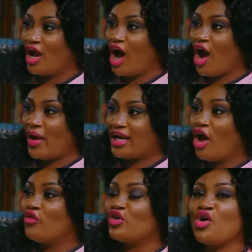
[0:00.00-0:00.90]
All right.
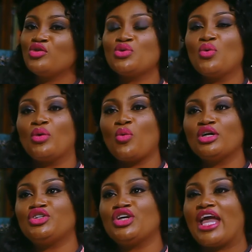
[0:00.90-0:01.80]
For those who are
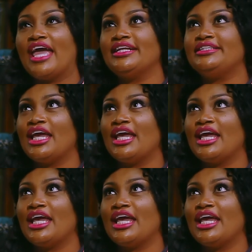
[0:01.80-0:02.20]
watching and